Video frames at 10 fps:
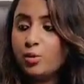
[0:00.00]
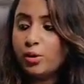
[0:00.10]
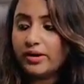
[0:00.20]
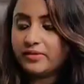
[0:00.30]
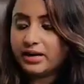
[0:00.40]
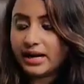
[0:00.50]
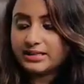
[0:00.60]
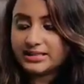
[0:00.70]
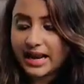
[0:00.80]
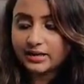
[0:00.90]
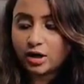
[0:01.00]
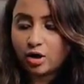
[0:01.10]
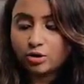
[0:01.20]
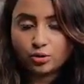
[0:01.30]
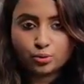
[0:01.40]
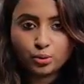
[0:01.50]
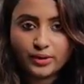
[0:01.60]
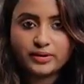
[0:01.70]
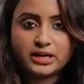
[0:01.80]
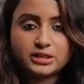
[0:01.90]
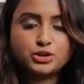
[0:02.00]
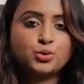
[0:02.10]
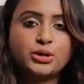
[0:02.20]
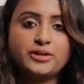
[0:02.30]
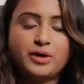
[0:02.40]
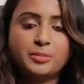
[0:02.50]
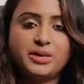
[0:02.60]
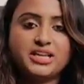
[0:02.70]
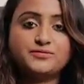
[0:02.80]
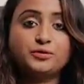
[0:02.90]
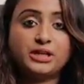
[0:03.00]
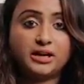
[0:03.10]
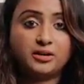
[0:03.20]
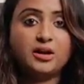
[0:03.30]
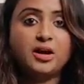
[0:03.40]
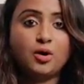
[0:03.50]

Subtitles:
Whoever had sat down or whoever had stood in one place for that